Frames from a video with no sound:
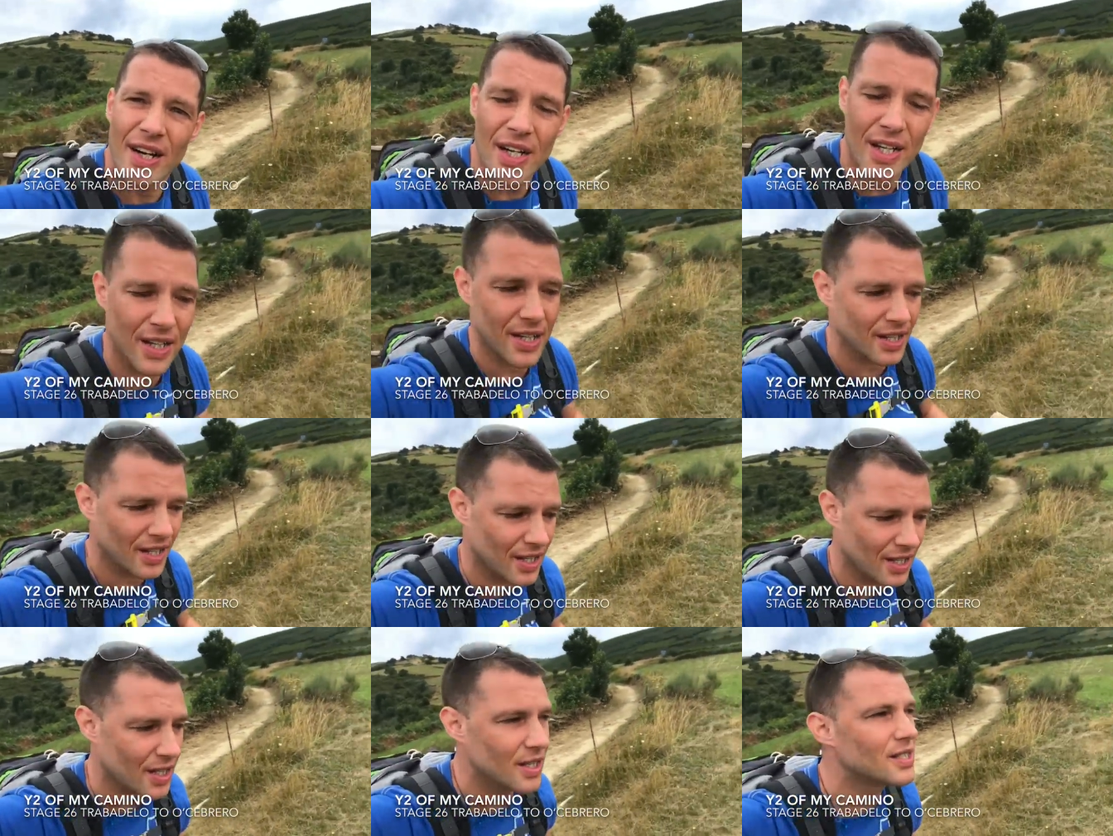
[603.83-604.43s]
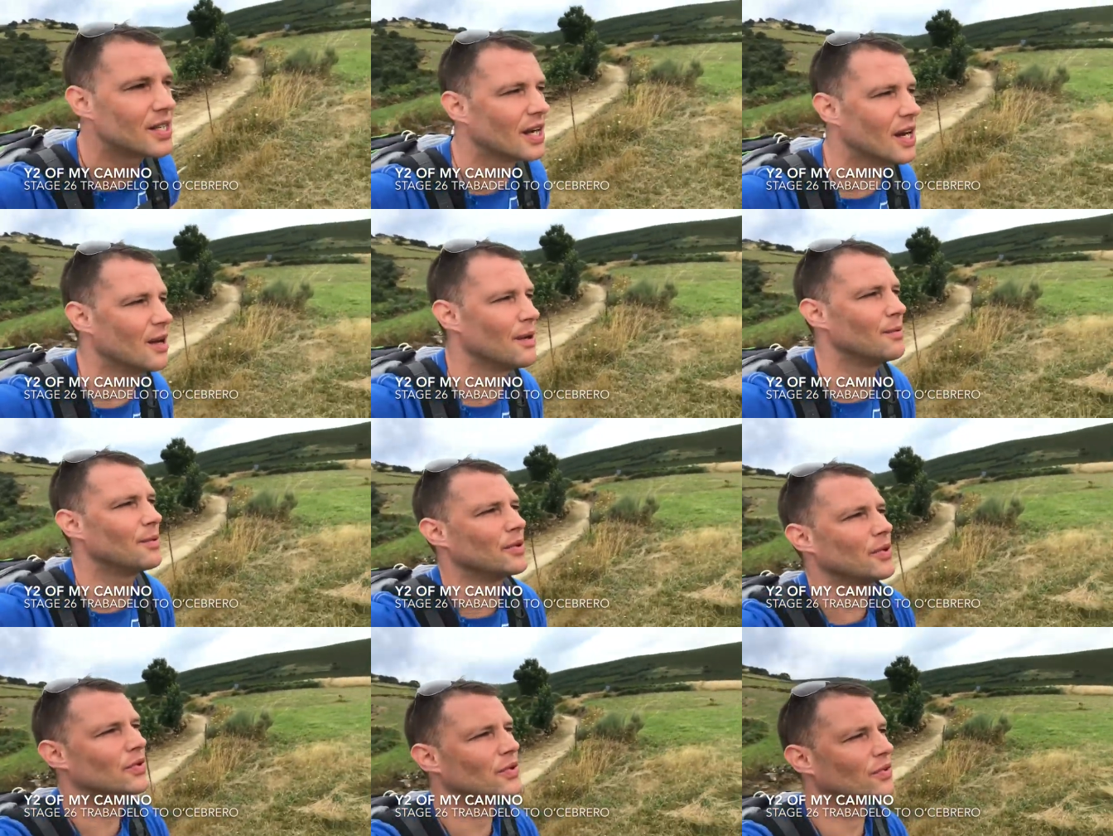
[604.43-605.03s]
It is
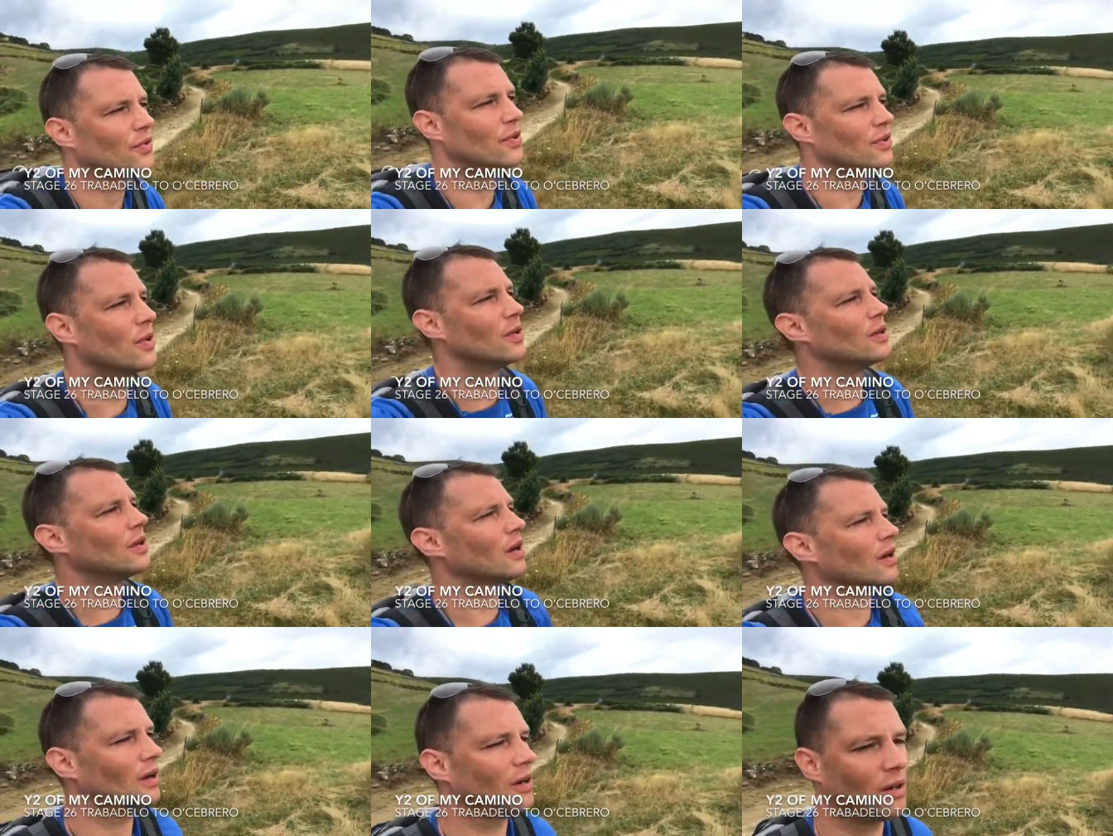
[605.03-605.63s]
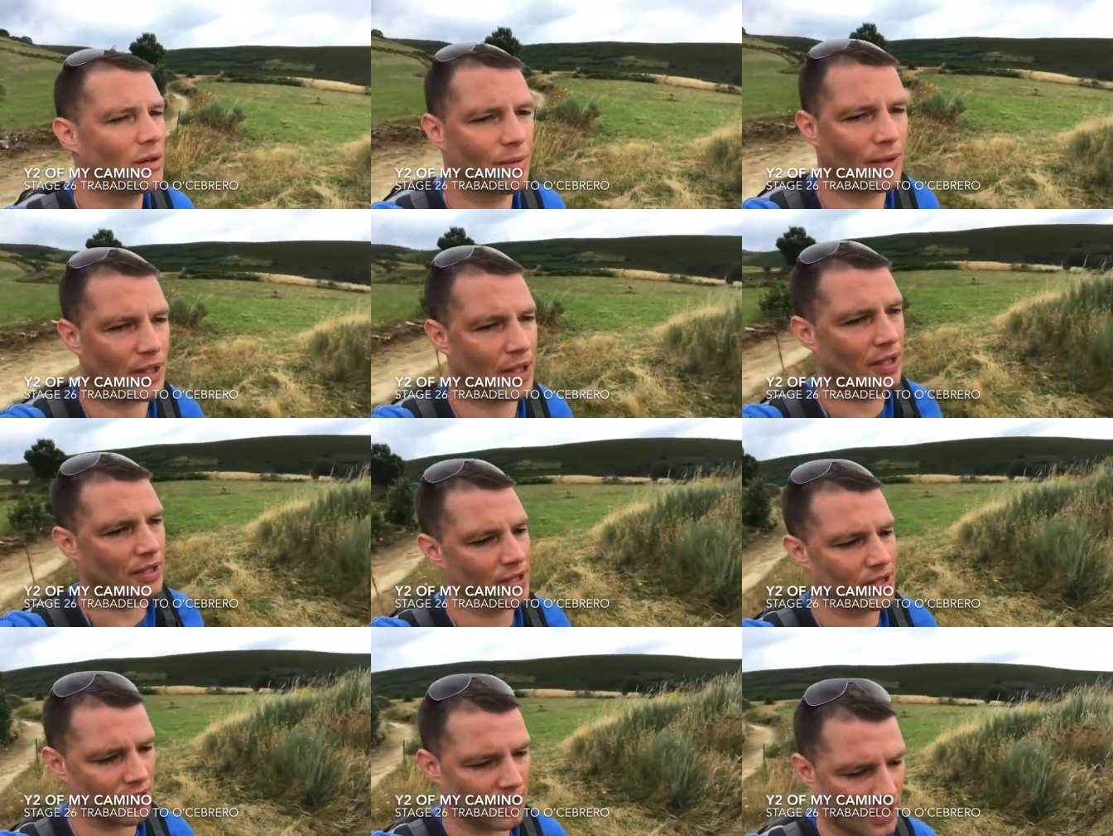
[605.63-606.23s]
beautiful. Oh my
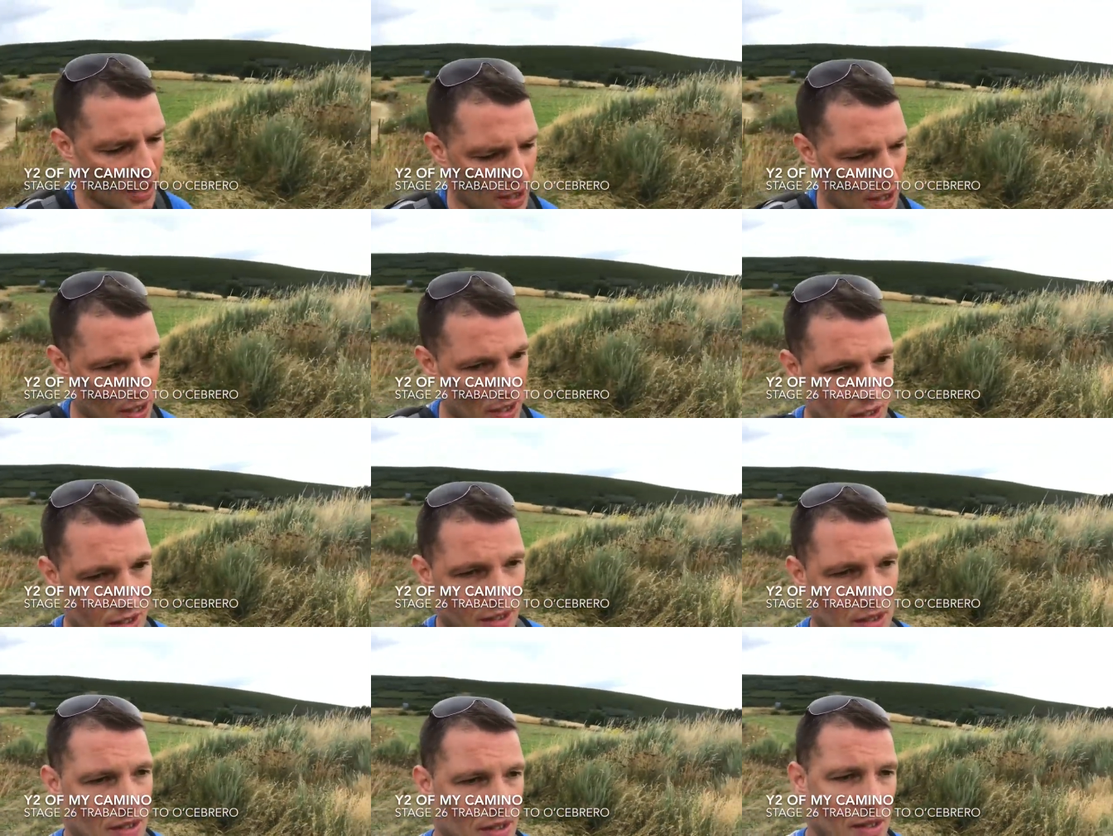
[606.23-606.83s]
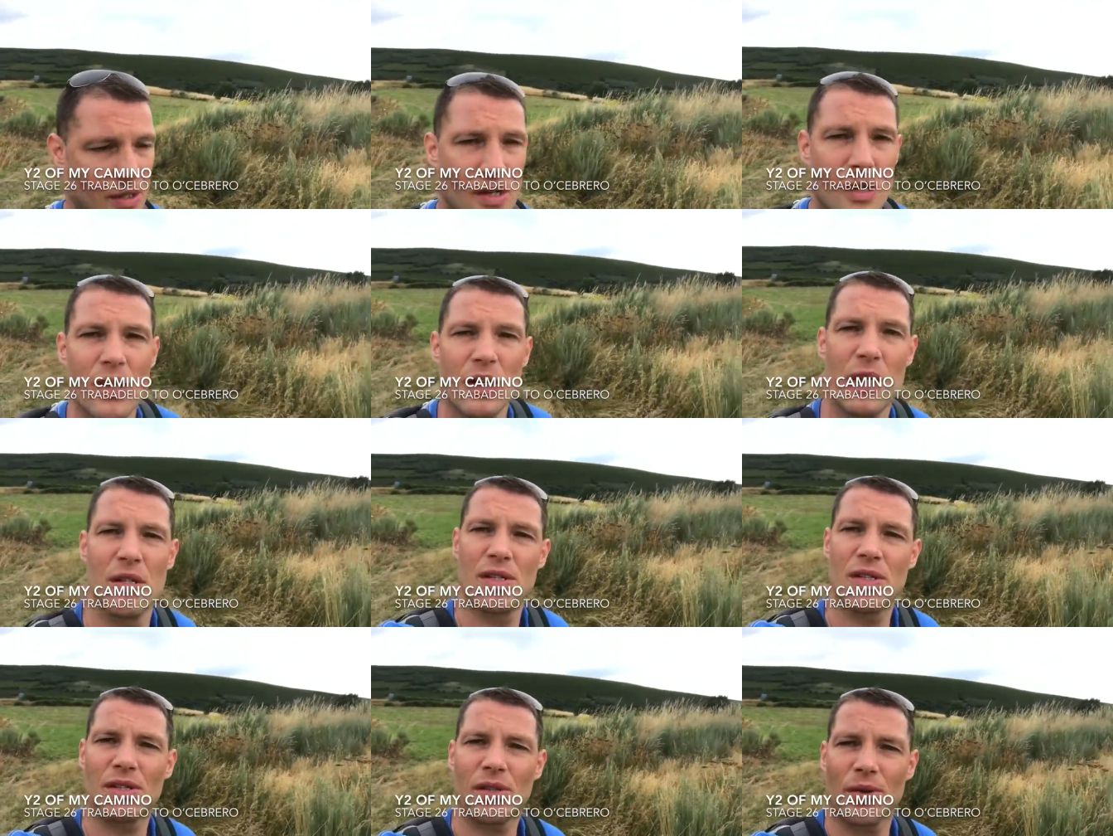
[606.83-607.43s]
goodness, look at that.
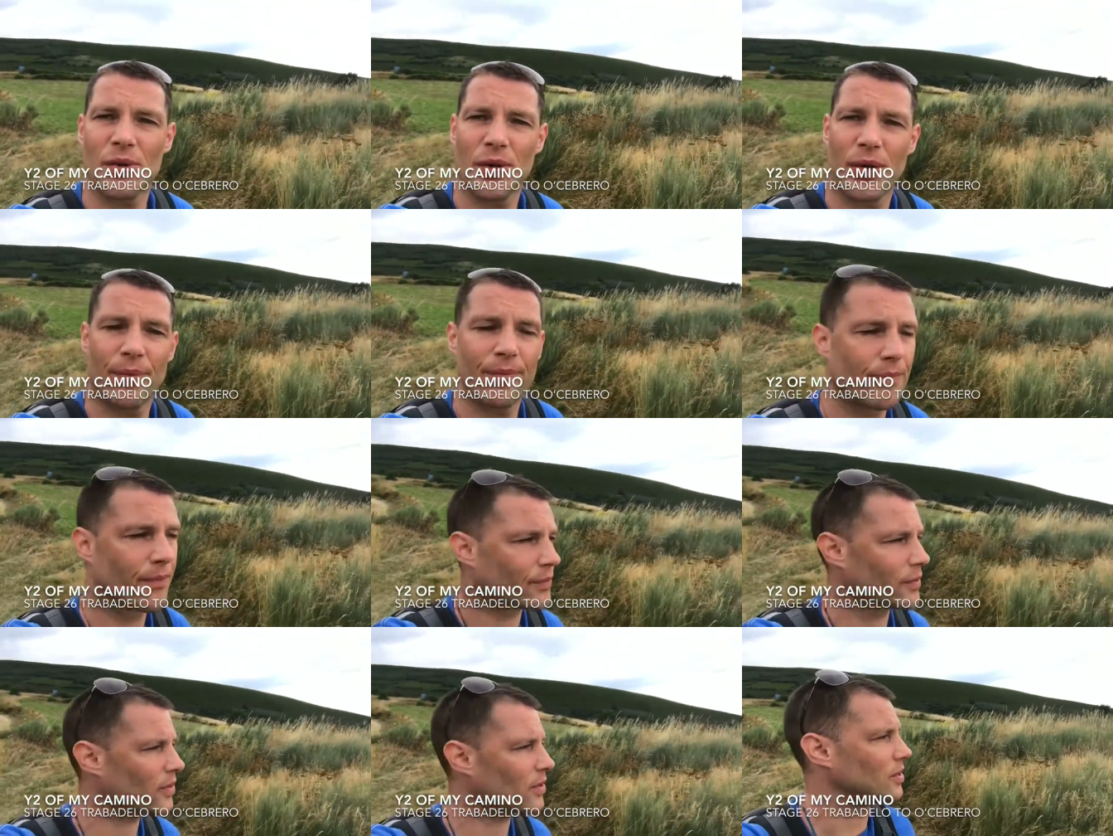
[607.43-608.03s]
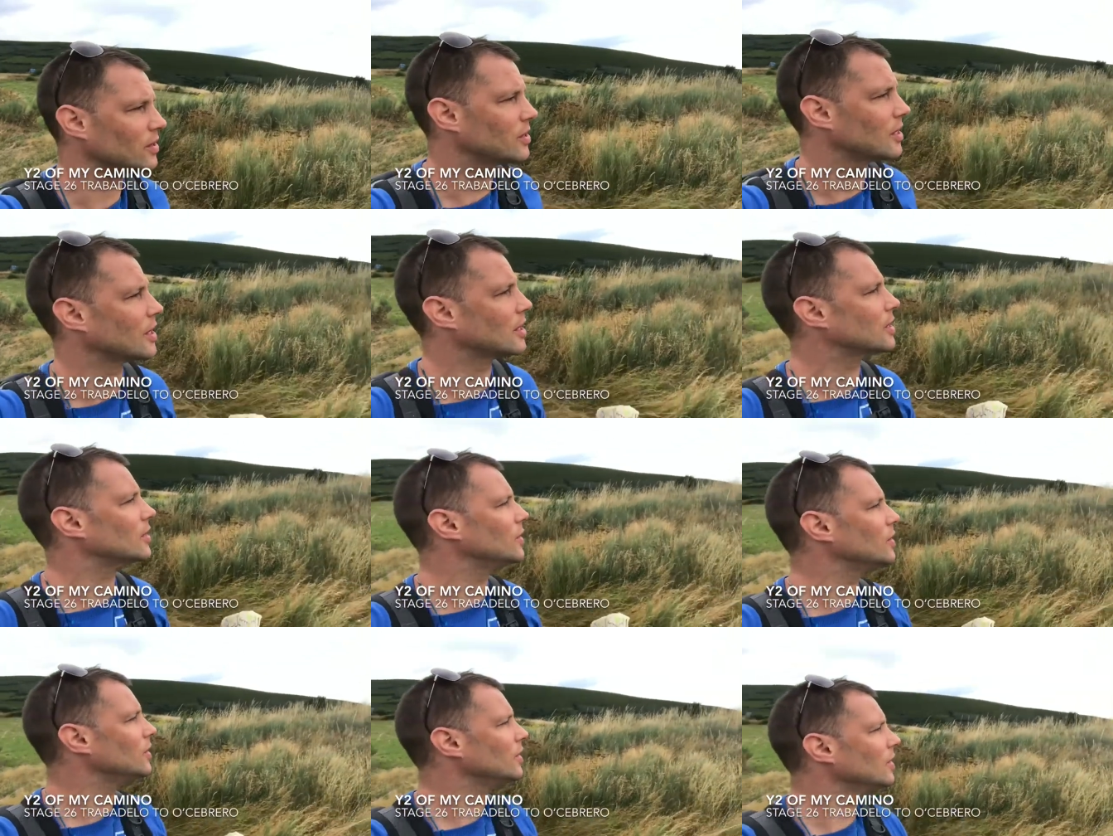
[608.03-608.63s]
So um, I'm going to take you